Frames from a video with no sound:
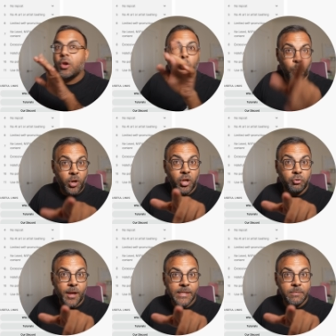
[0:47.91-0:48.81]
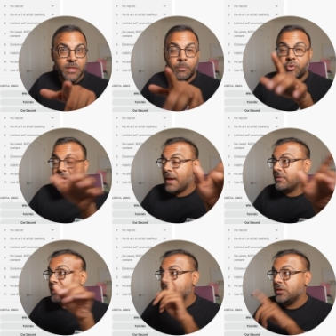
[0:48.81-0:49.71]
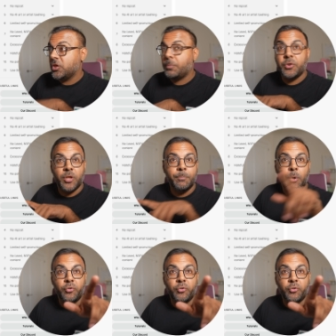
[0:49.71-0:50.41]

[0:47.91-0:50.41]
We're gonna try some of them because I haven't seen this person post